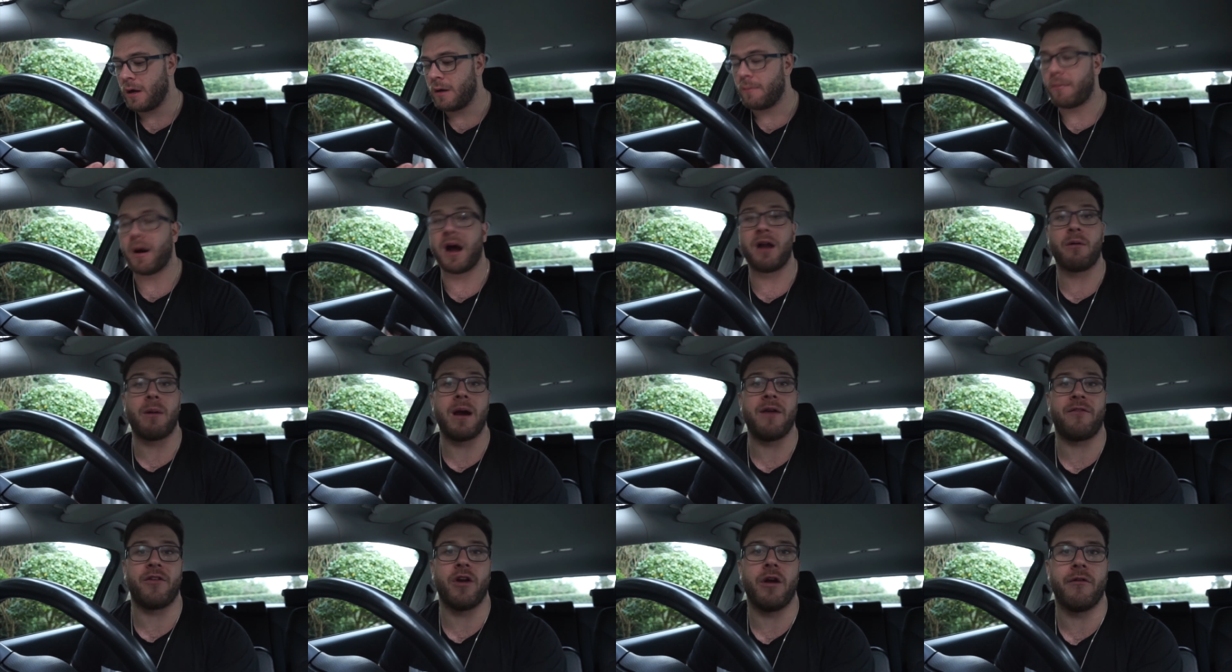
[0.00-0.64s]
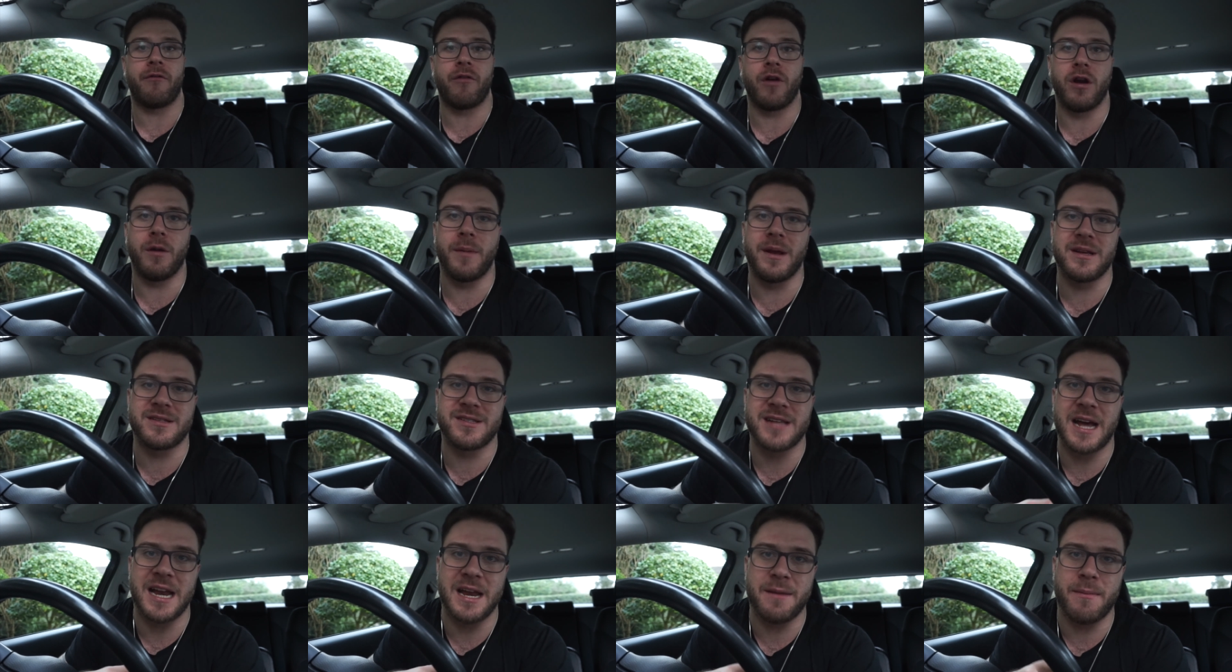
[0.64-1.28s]
By the way, if you don't follow me,
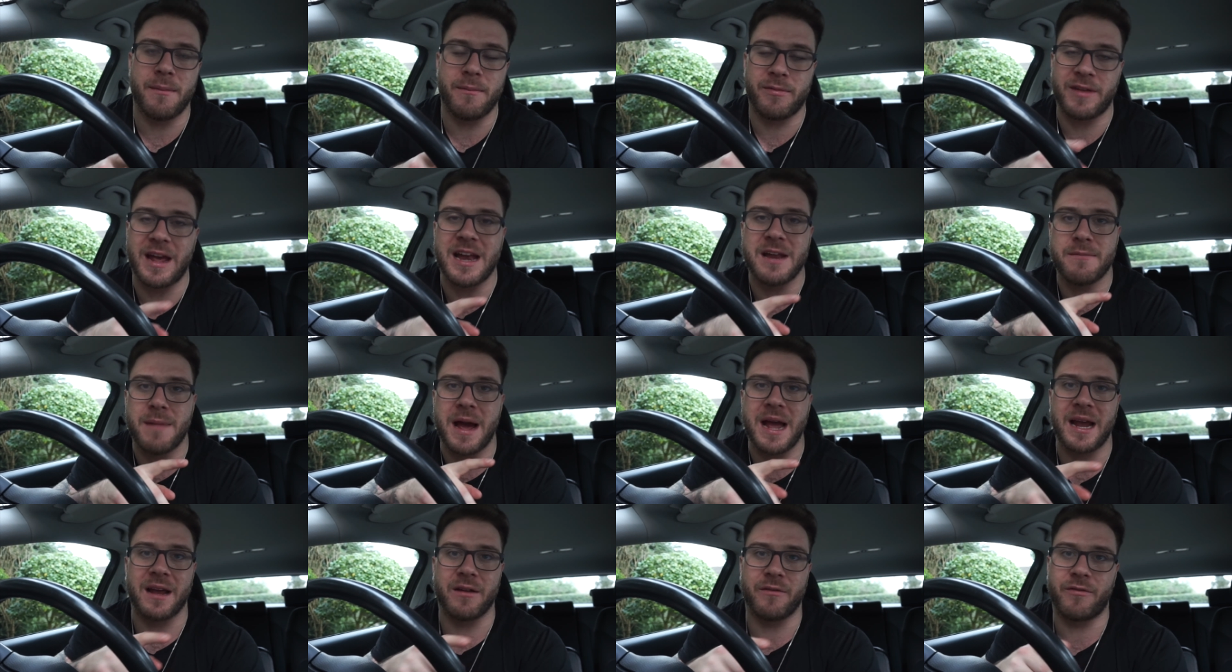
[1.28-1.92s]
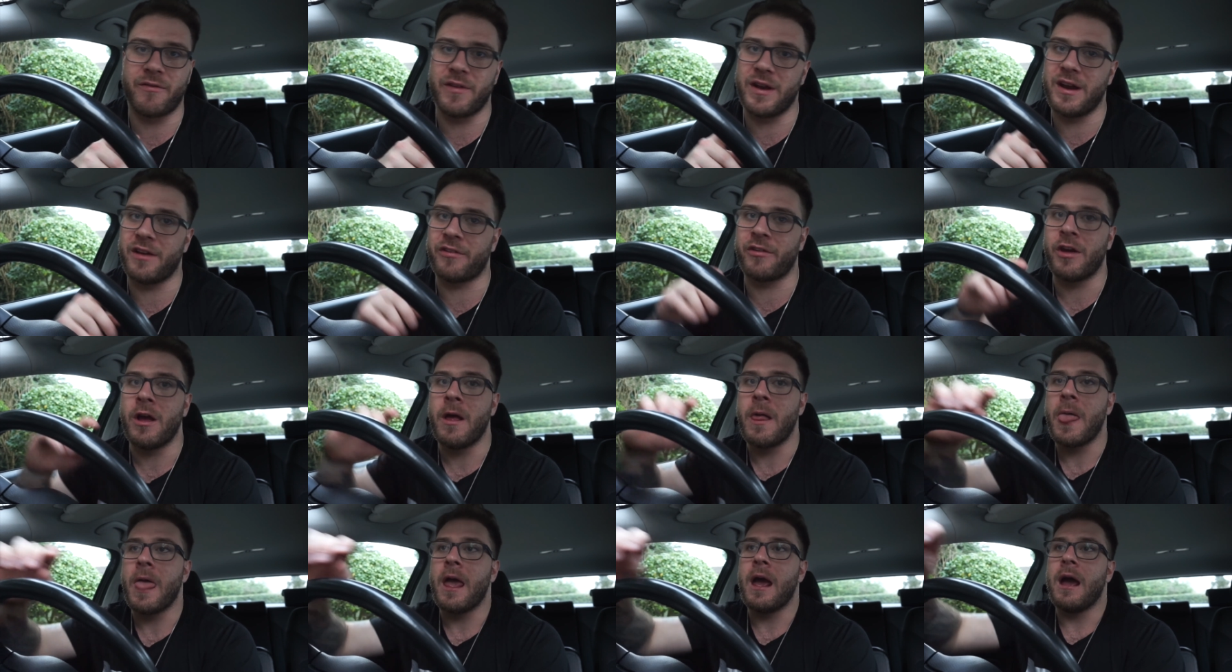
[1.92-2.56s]
it's Danny Mangan Fitness.
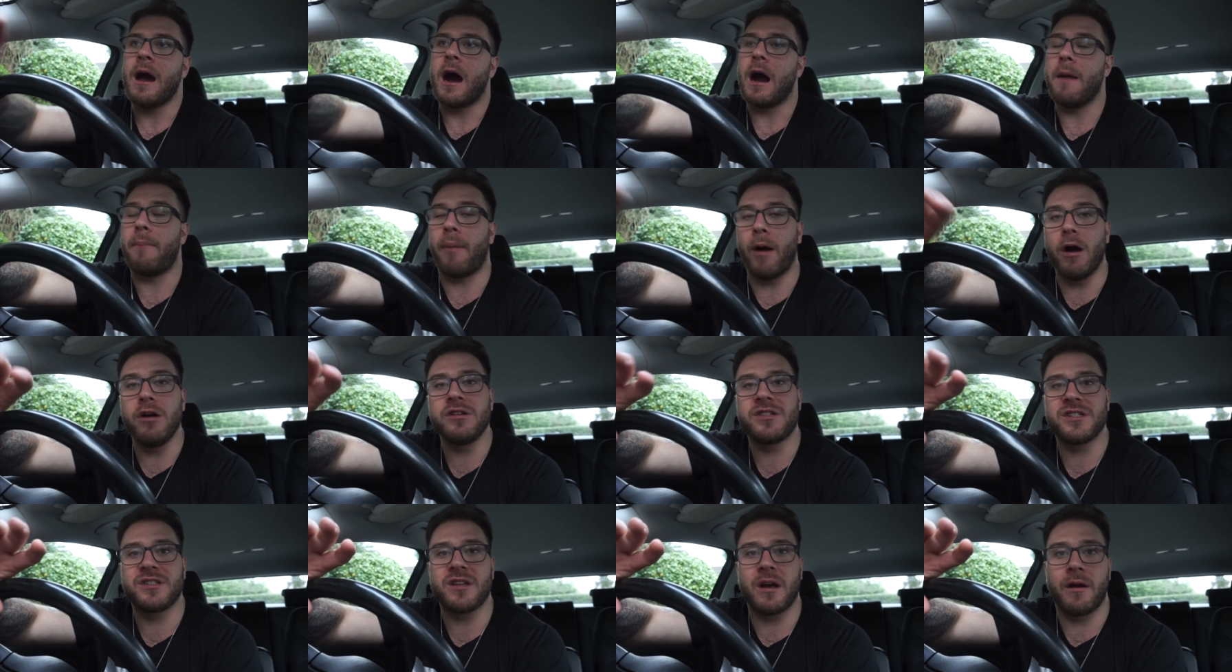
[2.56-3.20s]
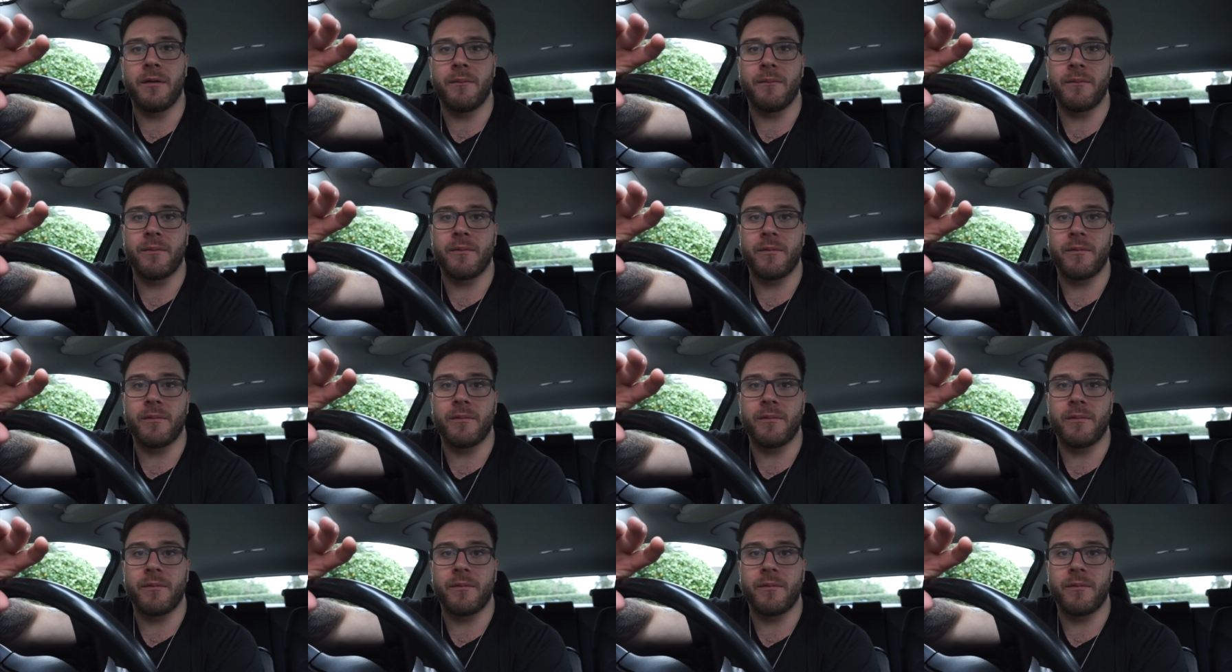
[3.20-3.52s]
I posted some,